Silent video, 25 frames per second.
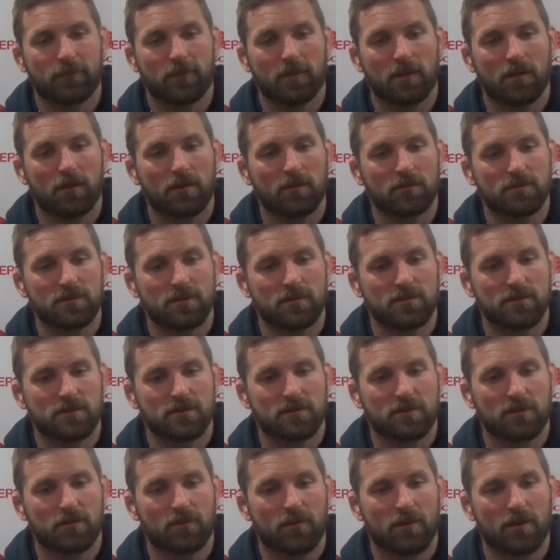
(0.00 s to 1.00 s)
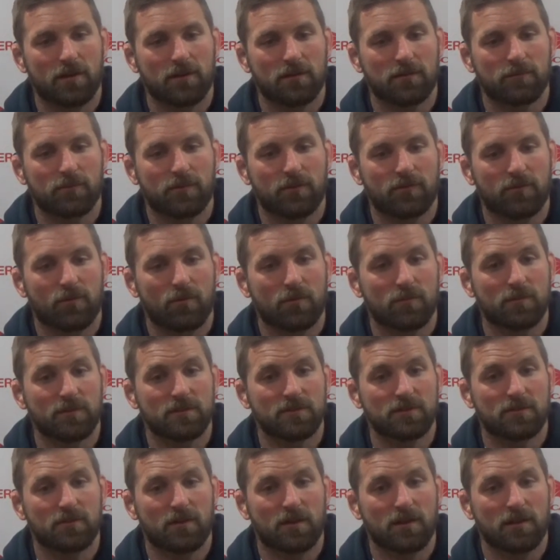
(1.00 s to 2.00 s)
it was just a great
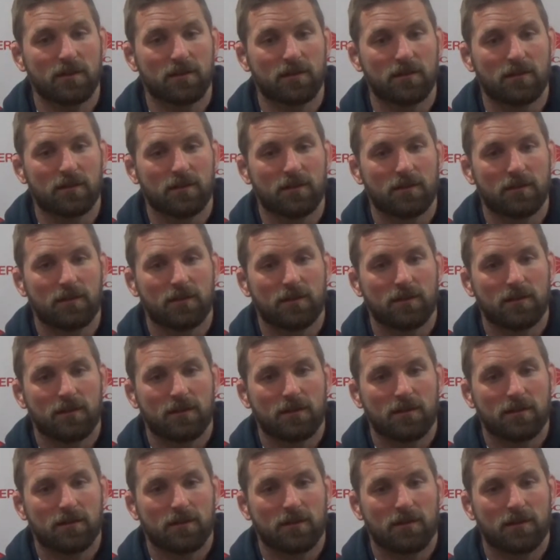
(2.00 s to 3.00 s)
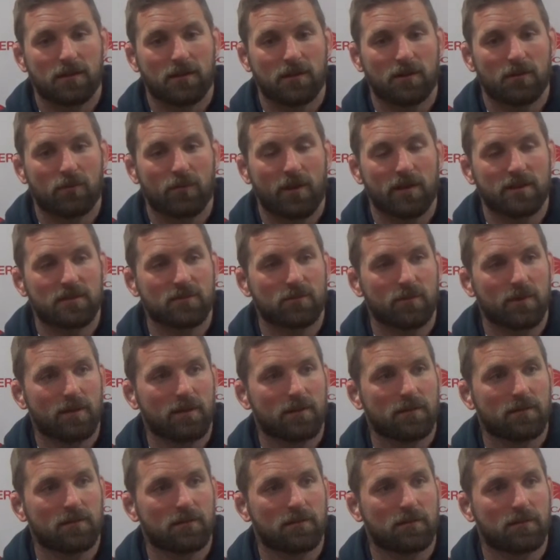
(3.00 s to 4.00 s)
performance, great way to win.
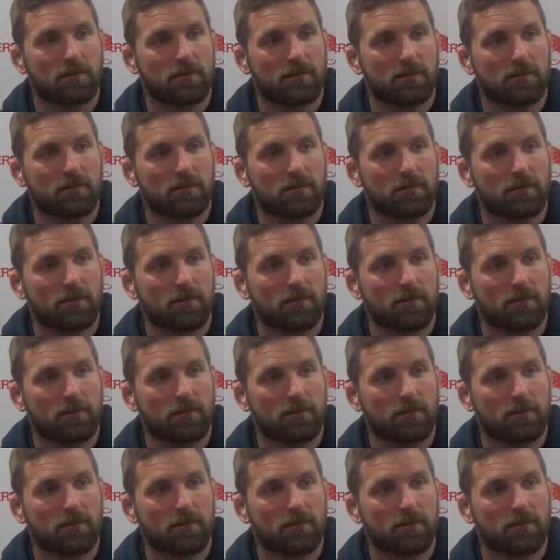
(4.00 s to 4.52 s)
Mm.